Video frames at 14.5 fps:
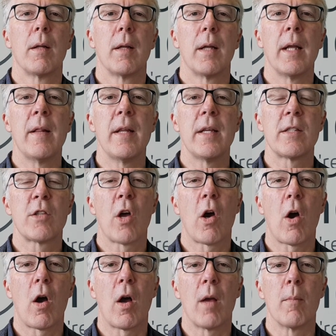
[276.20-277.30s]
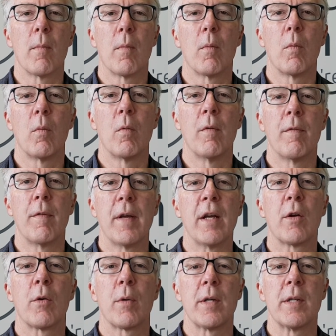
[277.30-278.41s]
In this time with
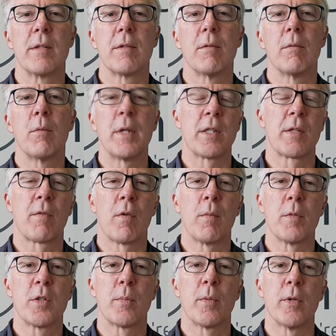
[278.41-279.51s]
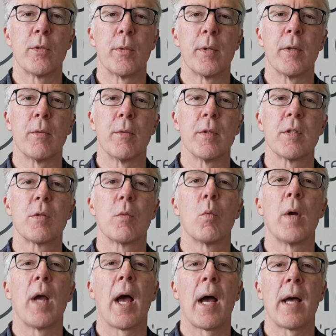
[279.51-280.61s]
increased risk from respiratory illness,
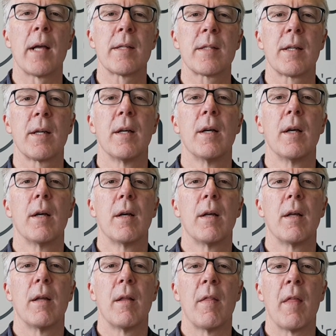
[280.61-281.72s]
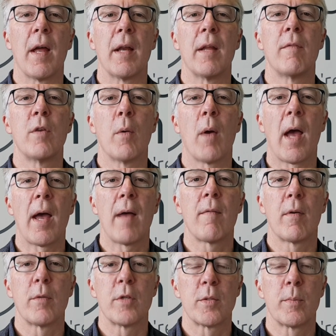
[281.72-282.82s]
we ask that if you have
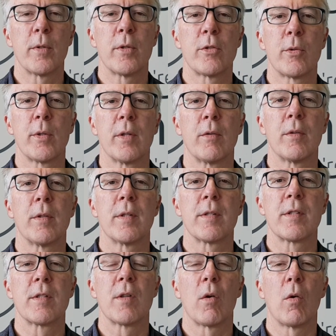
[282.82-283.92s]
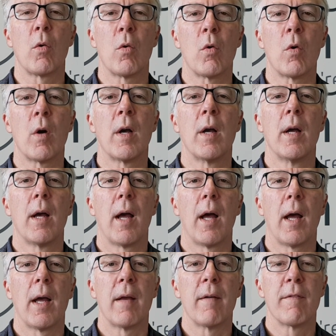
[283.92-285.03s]
a respiratory illness or
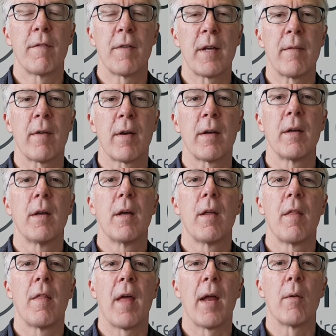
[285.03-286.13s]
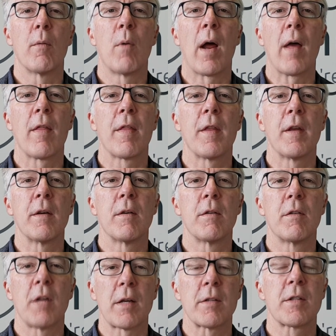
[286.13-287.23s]
a fever, that rather than
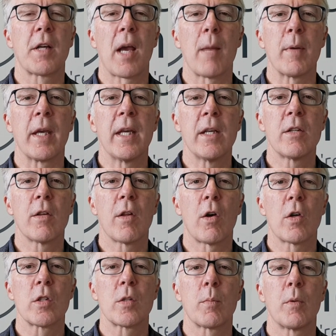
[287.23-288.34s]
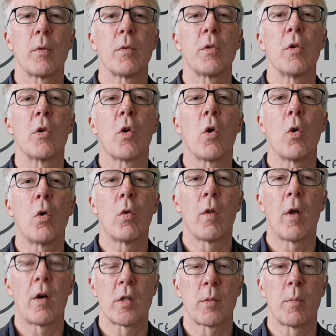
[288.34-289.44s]
just coming into the hospital, you call the
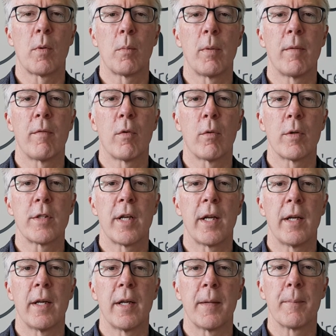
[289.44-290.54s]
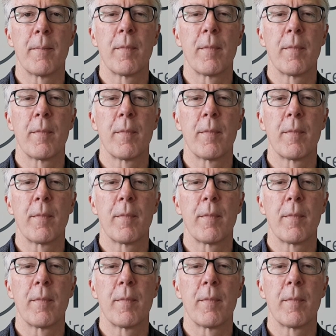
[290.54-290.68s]
hospital before attending.